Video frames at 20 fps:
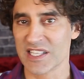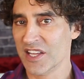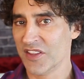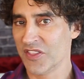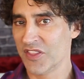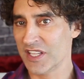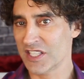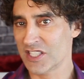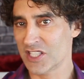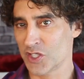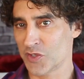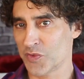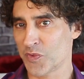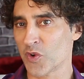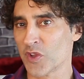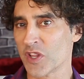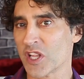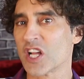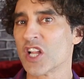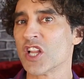This is for
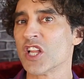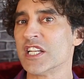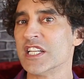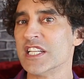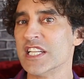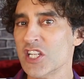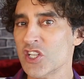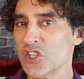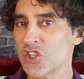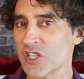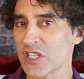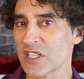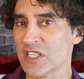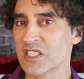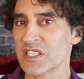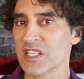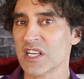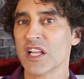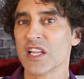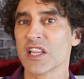the clinicians
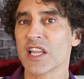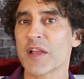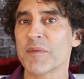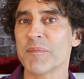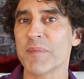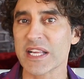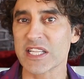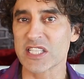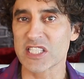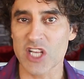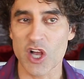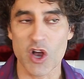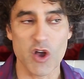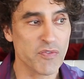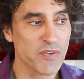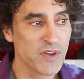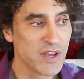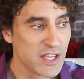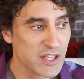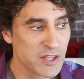like
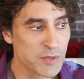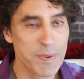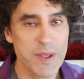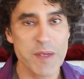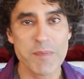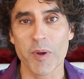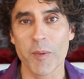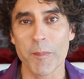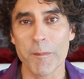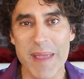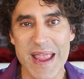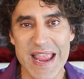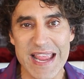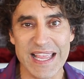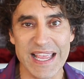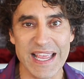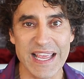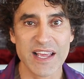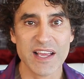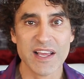myself, the people
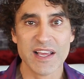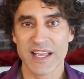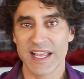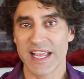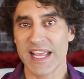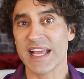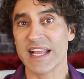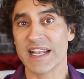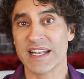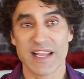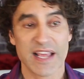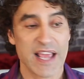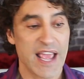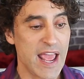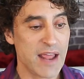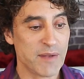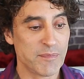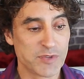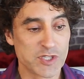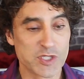making it
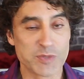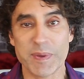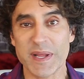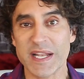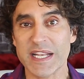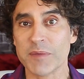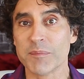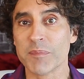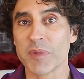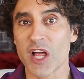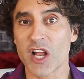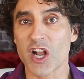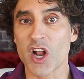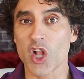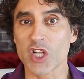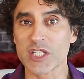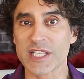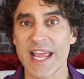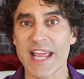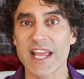and spinning blood all
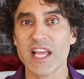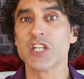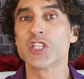day,